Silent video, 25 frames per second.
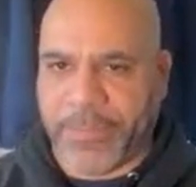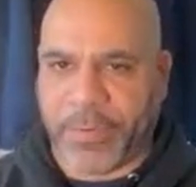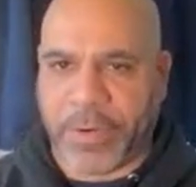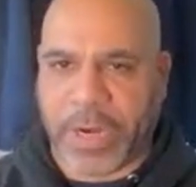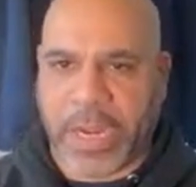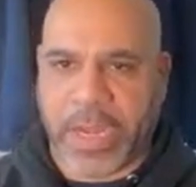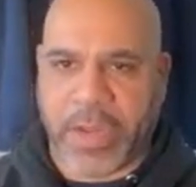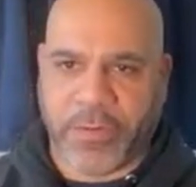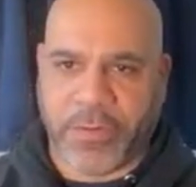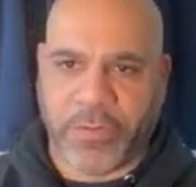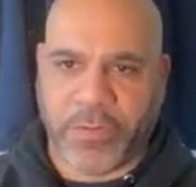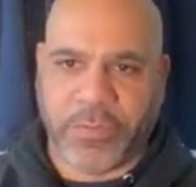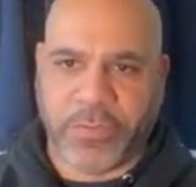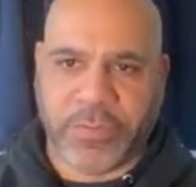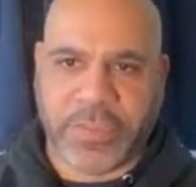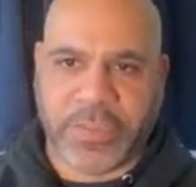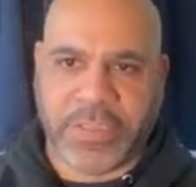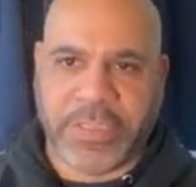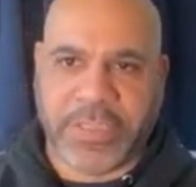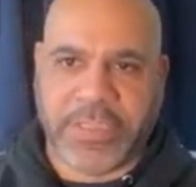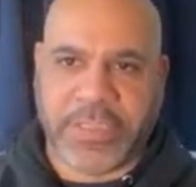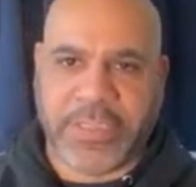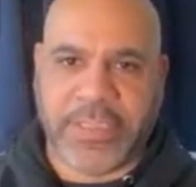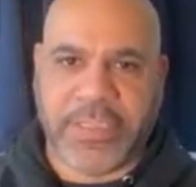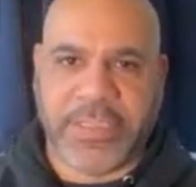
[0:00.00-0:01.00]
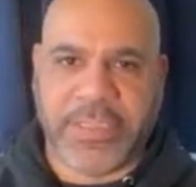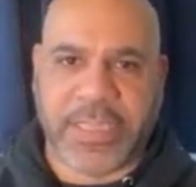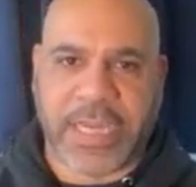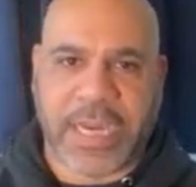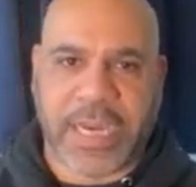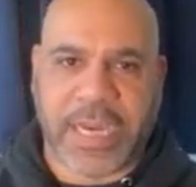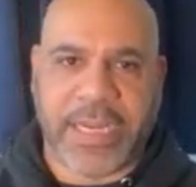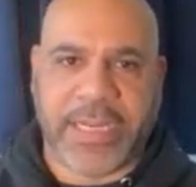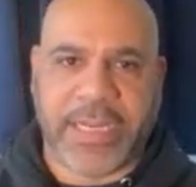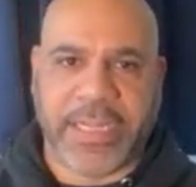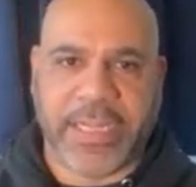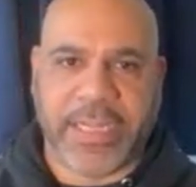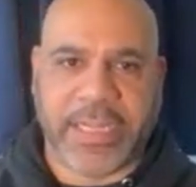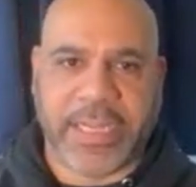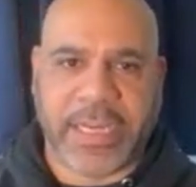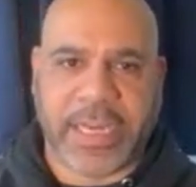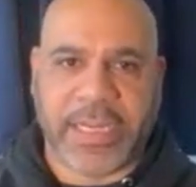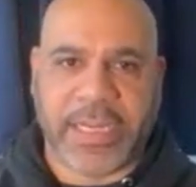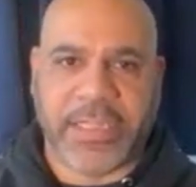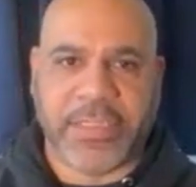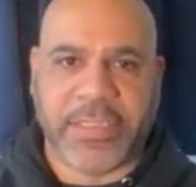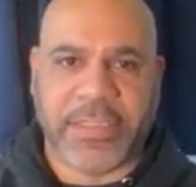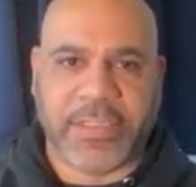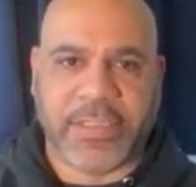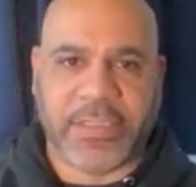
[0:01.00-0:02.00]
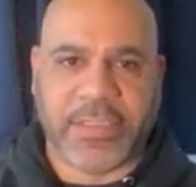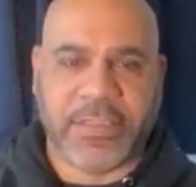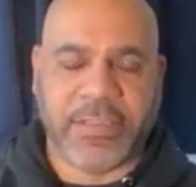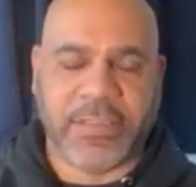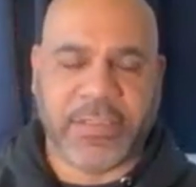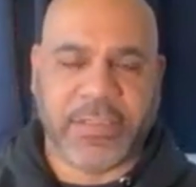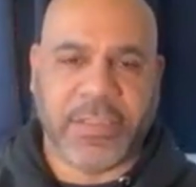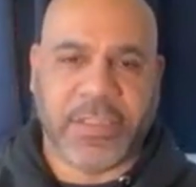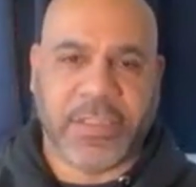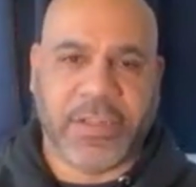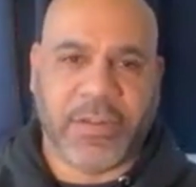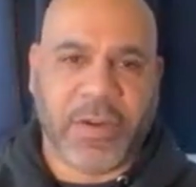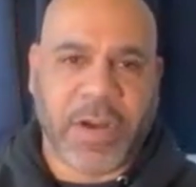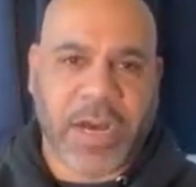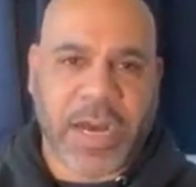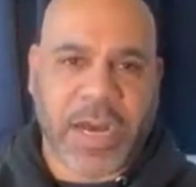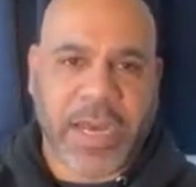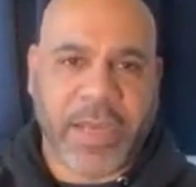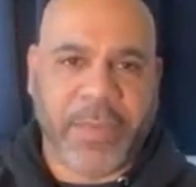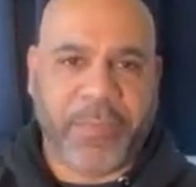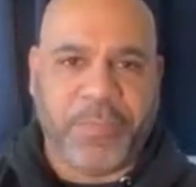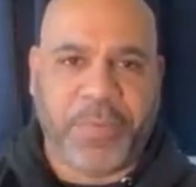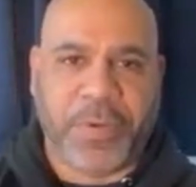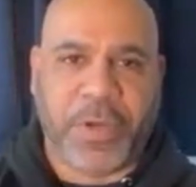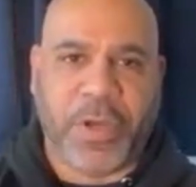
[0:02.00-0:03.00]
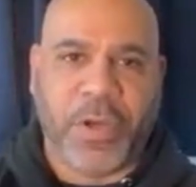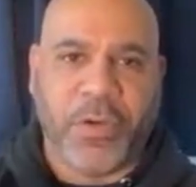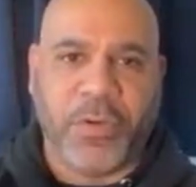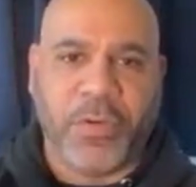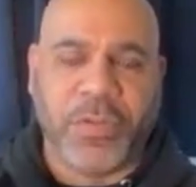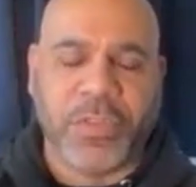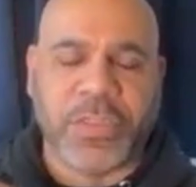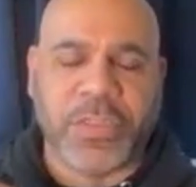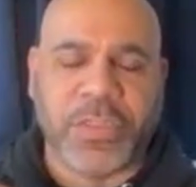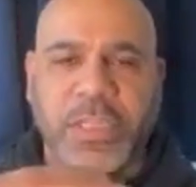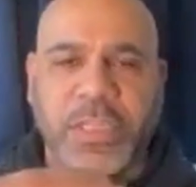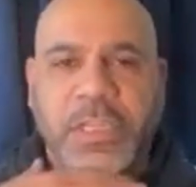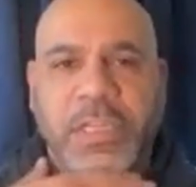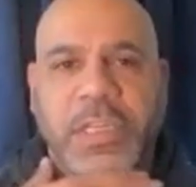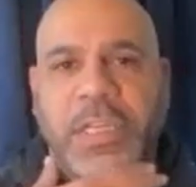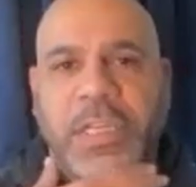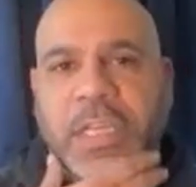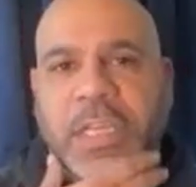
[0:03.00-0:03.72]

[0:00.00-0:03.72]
K. Brown, who died and got his eye poked.